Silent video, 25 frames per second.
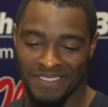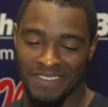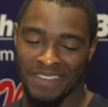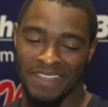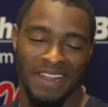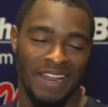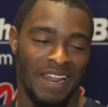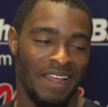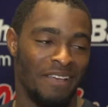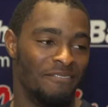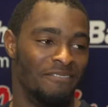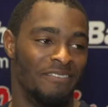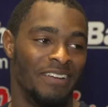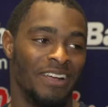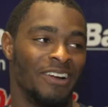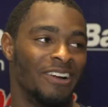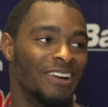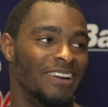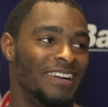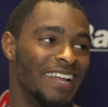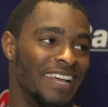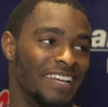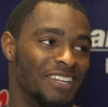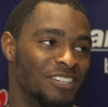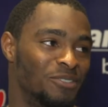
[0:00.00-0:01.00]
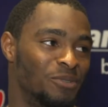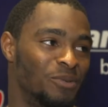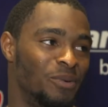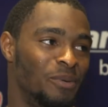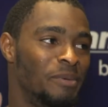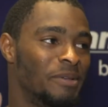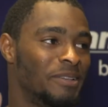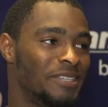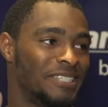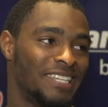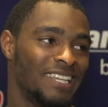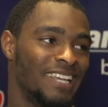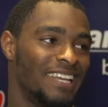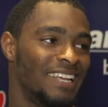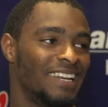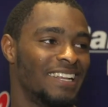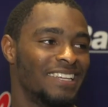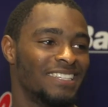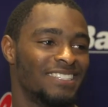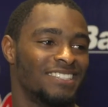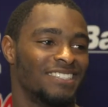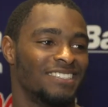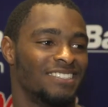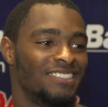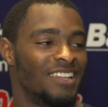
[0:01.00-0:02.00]
It's very dangerous. We've been saying that
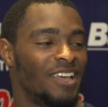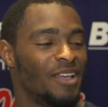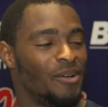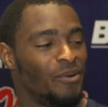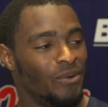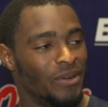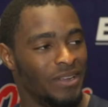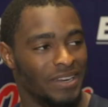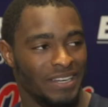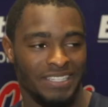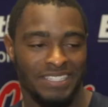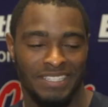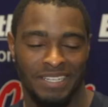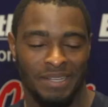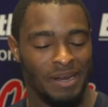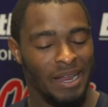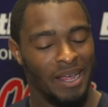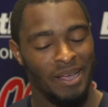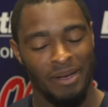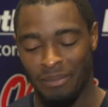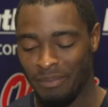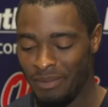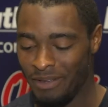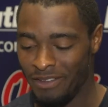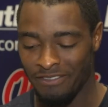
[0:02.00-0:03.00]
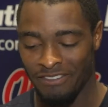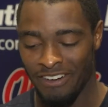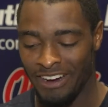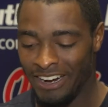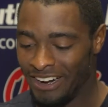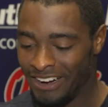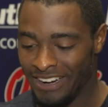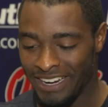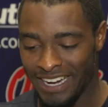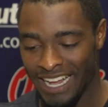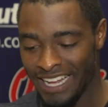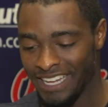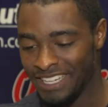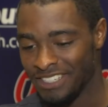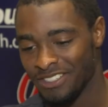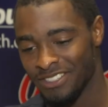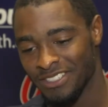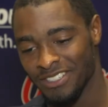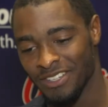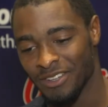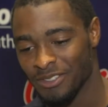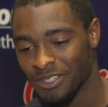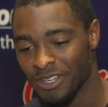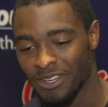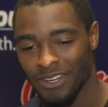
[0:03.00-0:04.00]
since day one. It'll be very dangerous
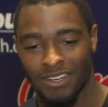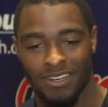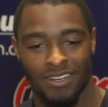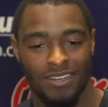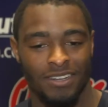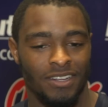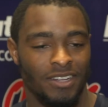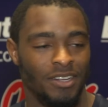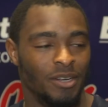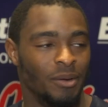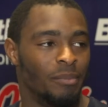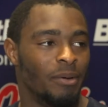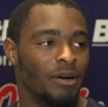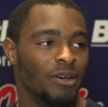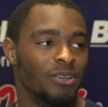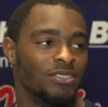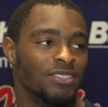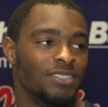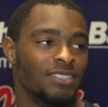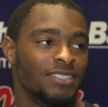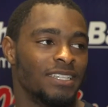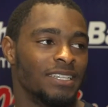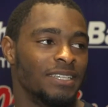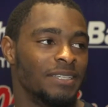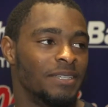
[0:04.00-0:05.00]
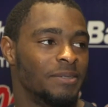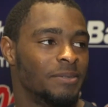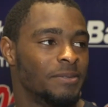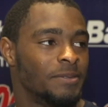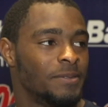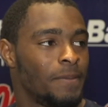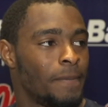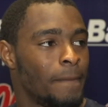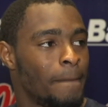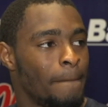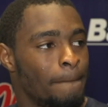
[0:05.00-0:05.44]
on the opposing team.